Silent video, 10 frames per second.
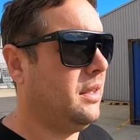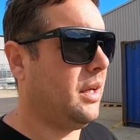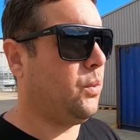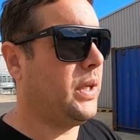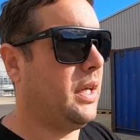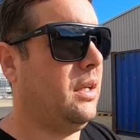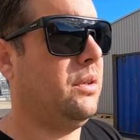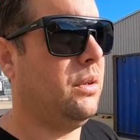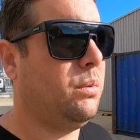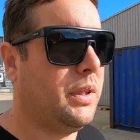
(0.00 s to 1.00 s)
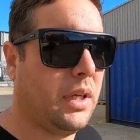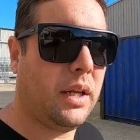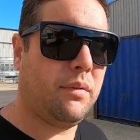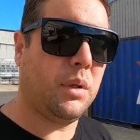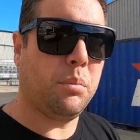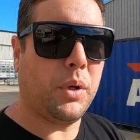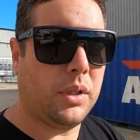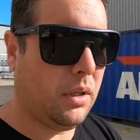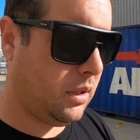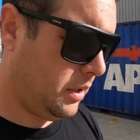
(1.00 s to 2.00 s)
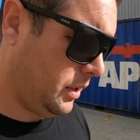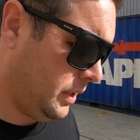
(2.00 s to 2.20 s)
that we can do without having a body on it.